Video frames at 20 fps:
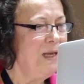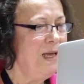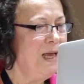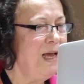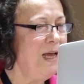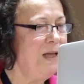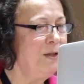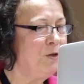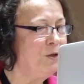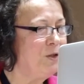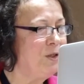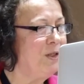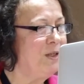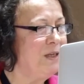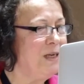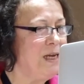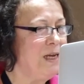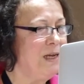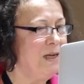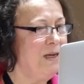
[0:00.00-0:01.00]
And
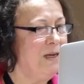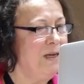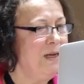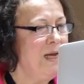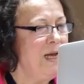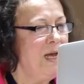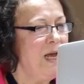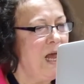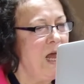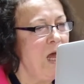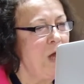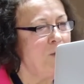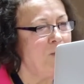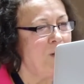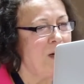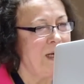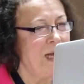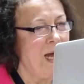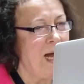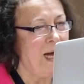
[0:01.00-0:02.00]
today,
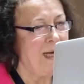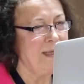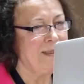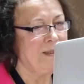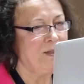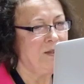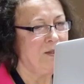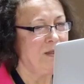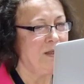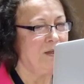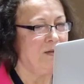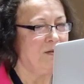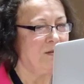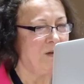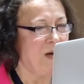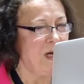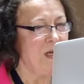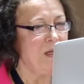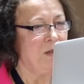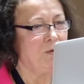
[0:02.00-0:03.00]
everyone has the
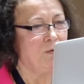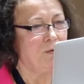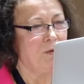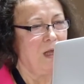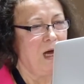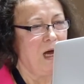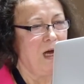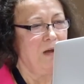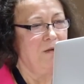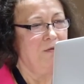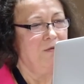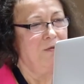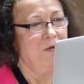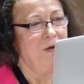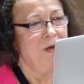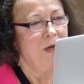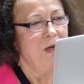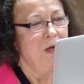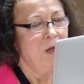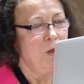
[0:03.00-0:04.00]
right to life,
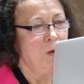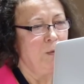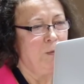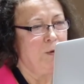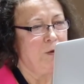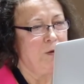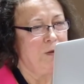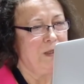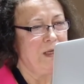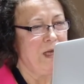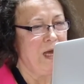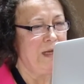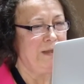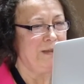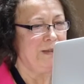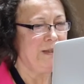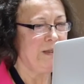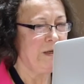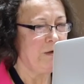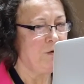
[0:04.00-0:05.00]
liberty,
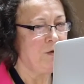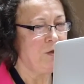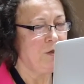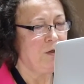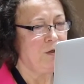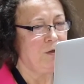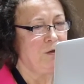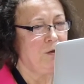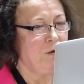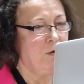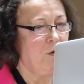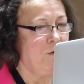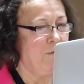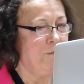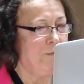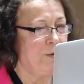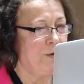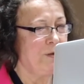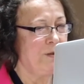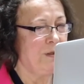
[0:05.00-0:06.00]
and security
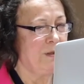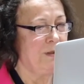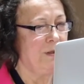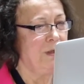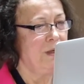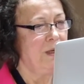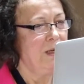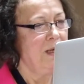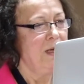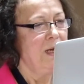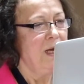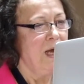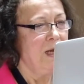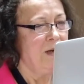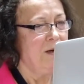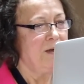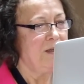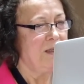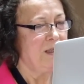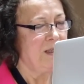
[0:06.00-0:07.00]
of person.
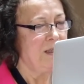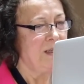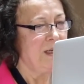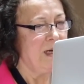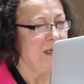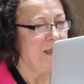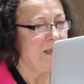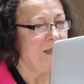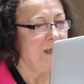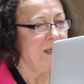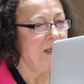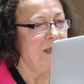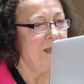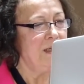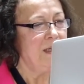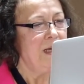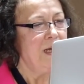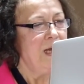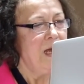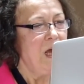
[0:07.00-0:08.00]
And Article
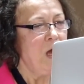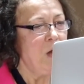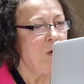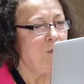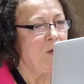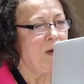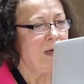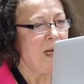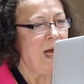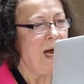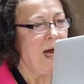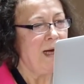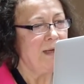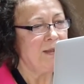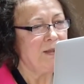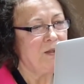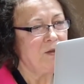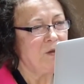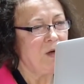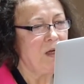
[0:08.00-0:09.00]
19, everyone
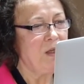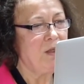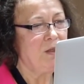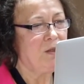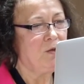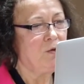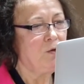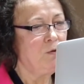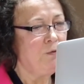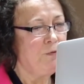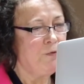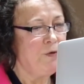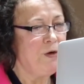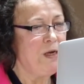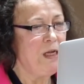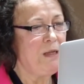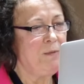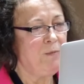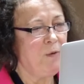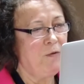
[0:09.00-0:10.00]
has the right to
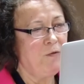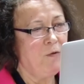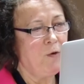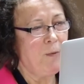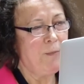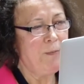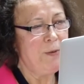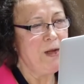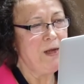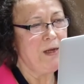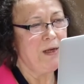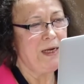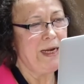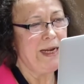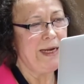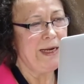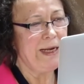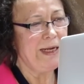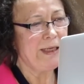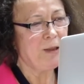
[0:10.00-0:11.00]
freedom of opinion
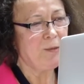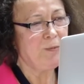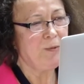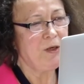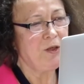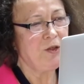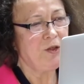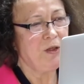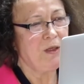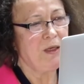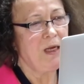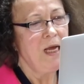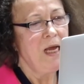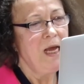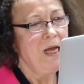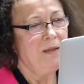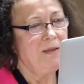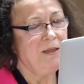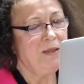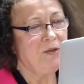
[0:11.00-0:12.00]
and expression.
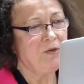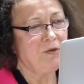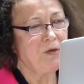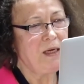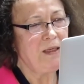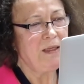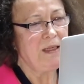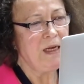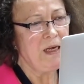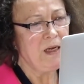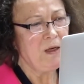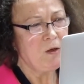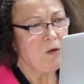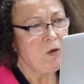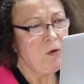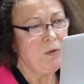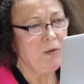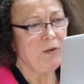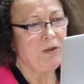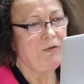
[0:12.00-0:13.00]
This right
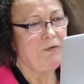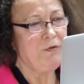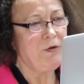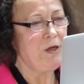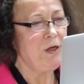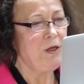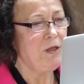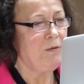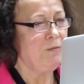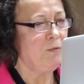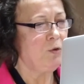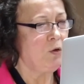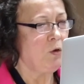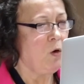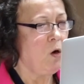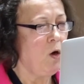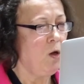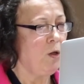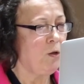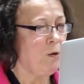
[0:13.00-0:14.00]
includes freedom to
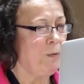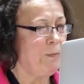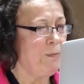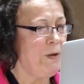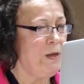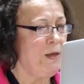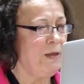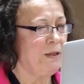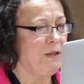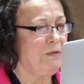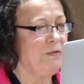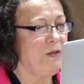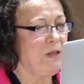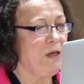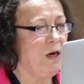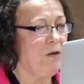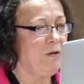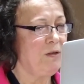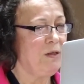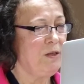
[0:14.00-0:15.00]
hold opinions
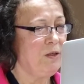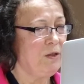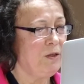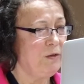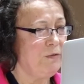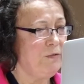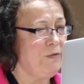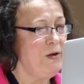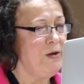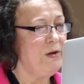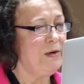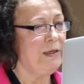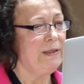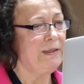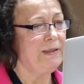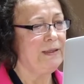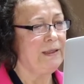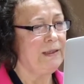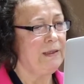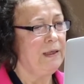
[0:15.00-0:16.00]
without interference